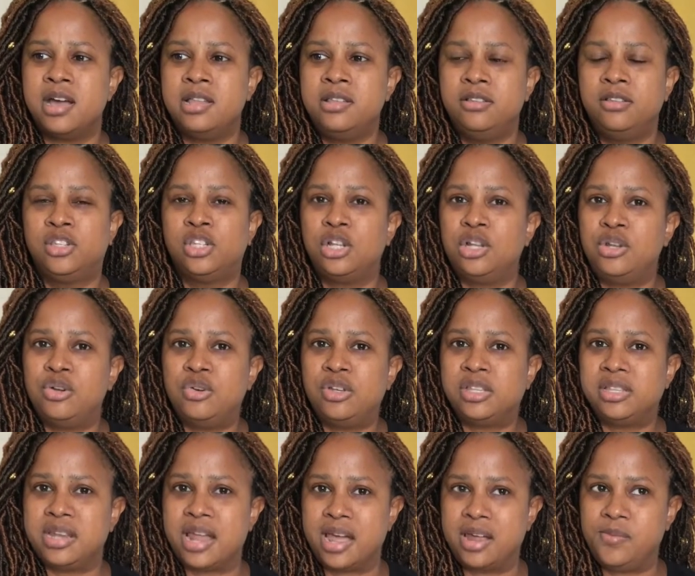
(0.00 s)
to lose
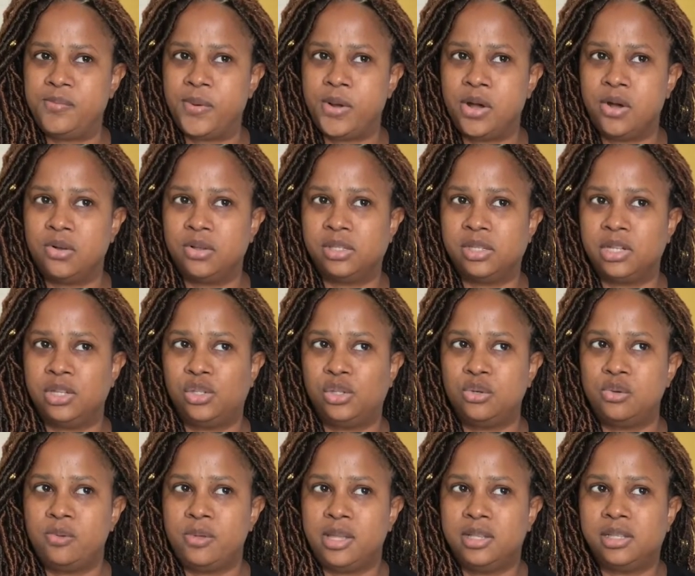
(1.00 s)
9 pounds in 2
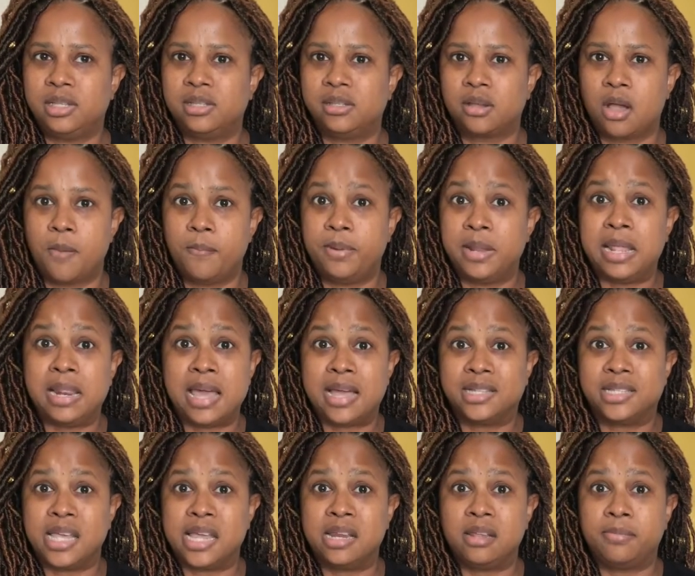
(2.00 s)
weeks is completely
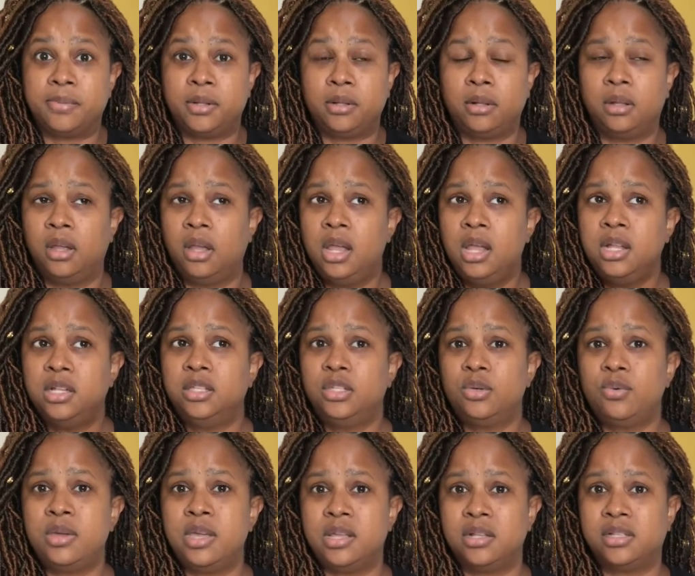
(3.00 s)
attainable
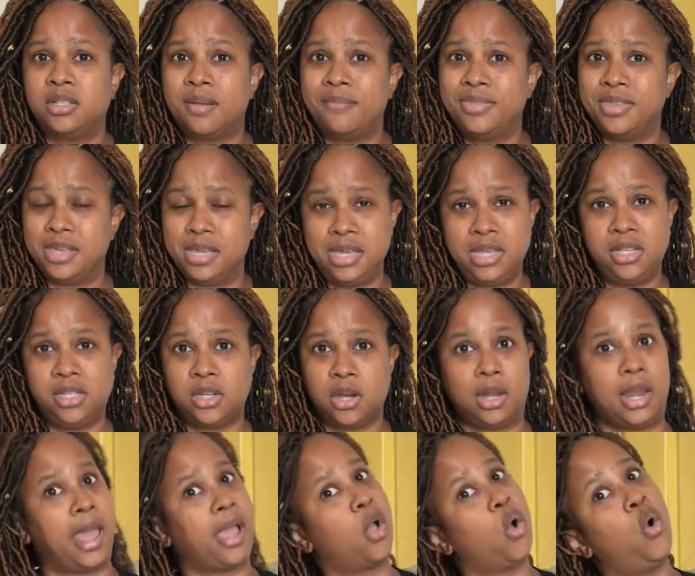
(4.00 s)
doing something easier
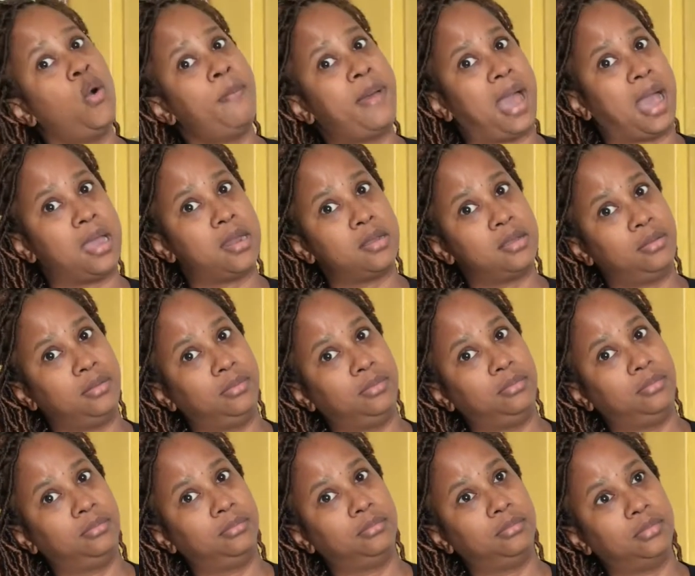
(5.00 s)
like OMAD,
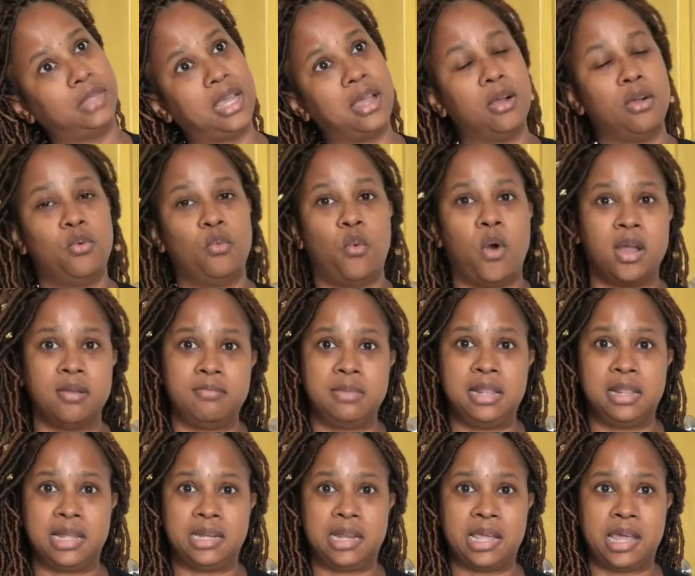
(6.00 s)
1 meal
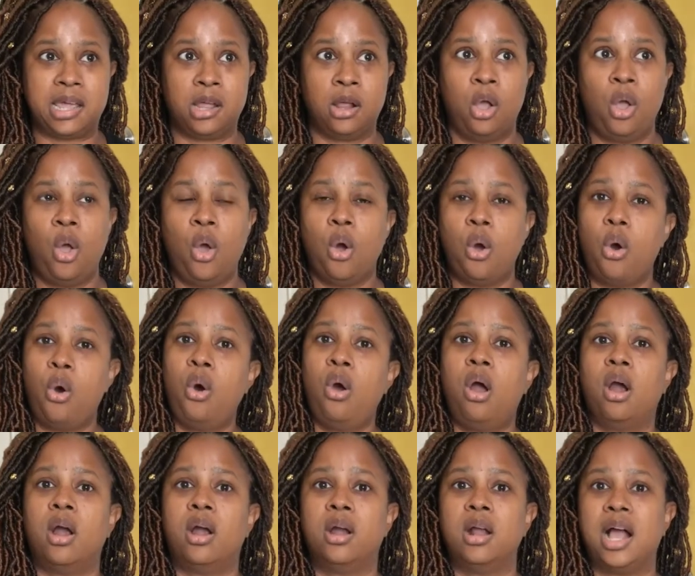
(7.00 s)
a day,
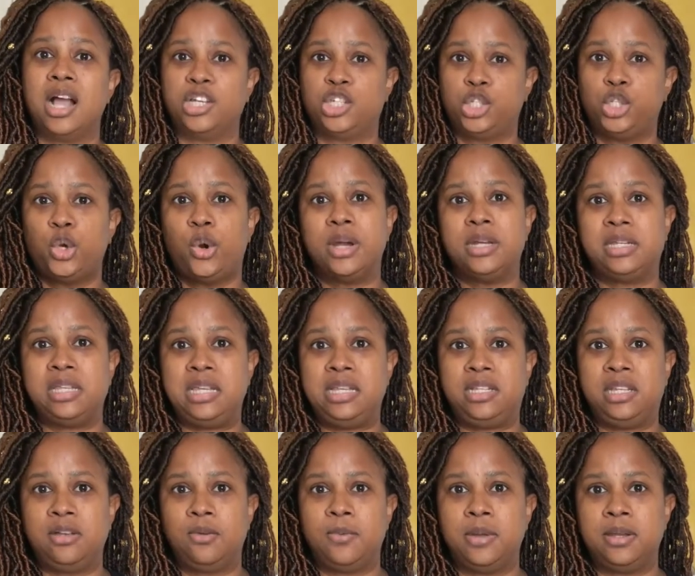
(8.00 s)
or a short
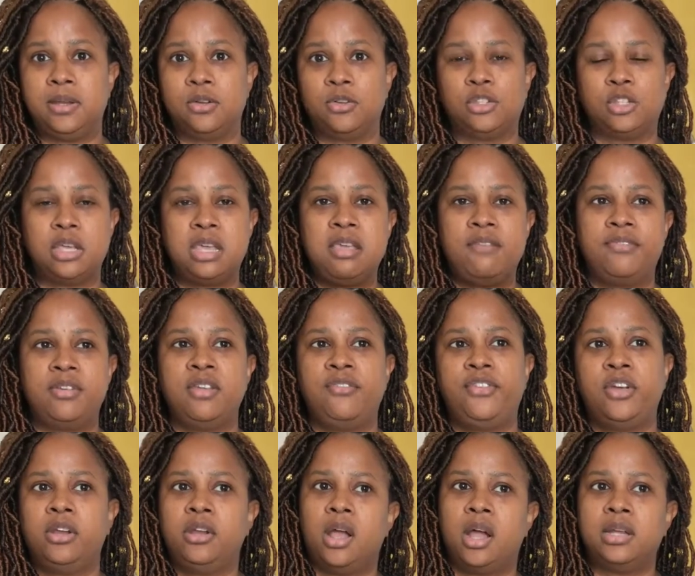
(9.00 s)
eating window. So even if
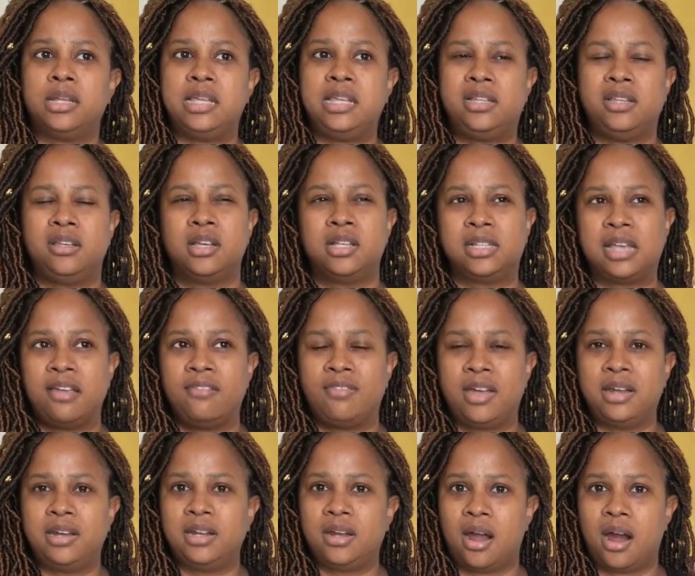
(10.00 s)
you're not eating, because I
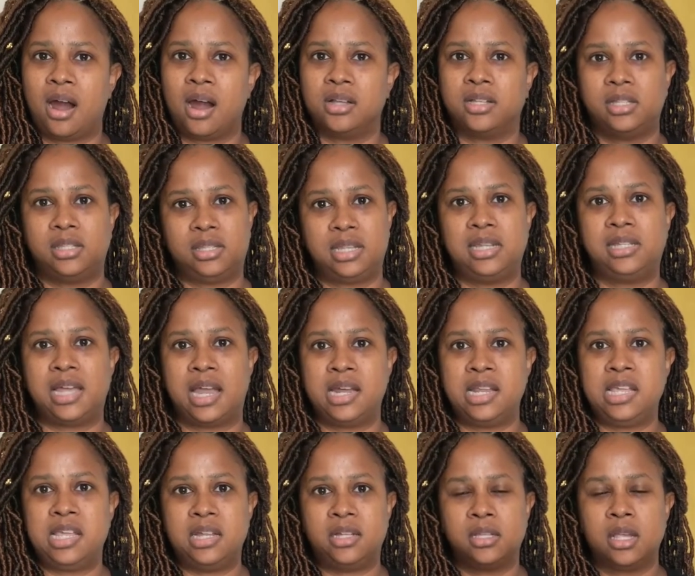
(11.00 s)
find it hard to sit and
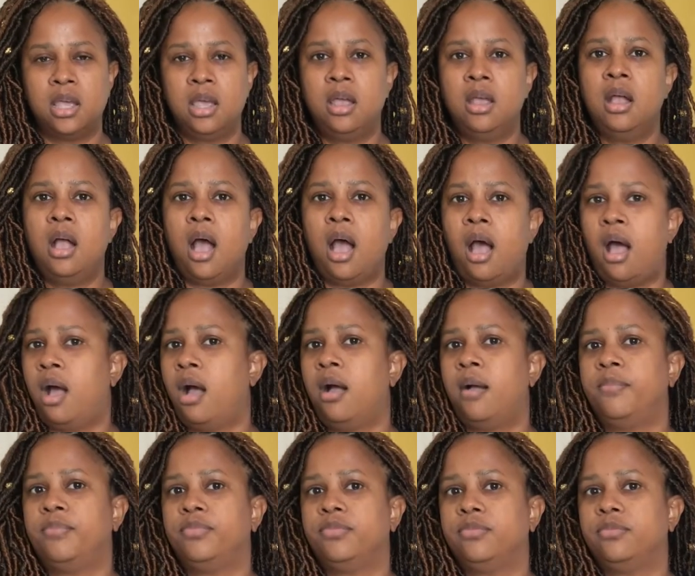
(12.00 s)
eat
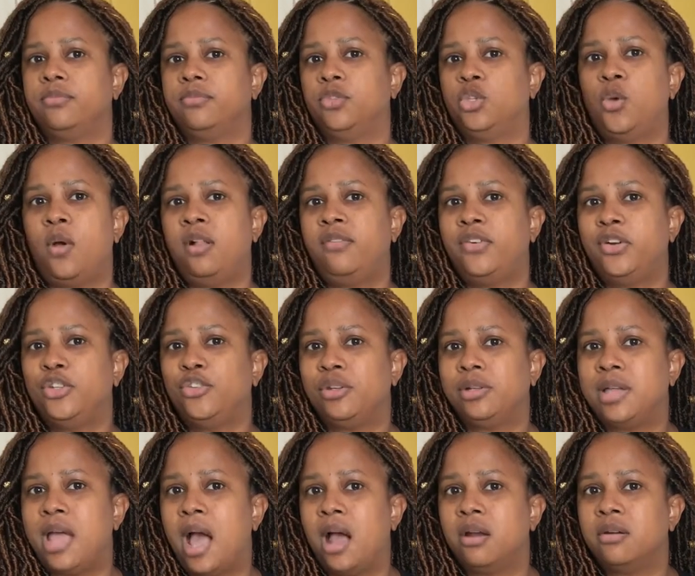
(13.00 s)
1,200
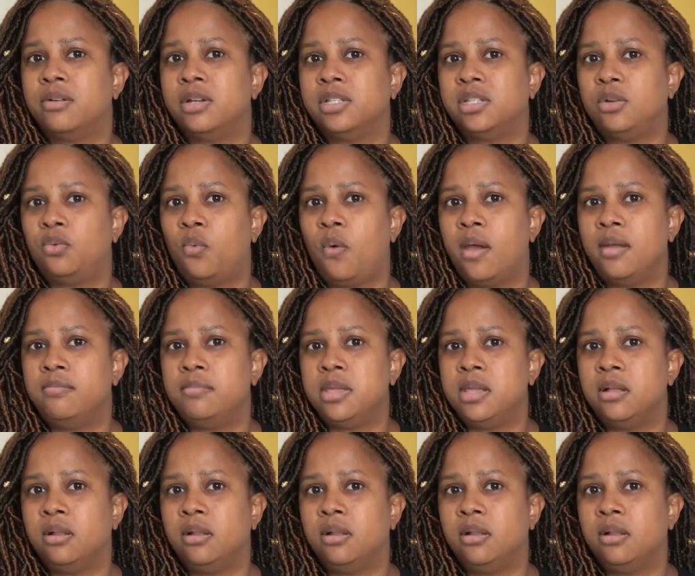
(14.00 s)
calories in one meal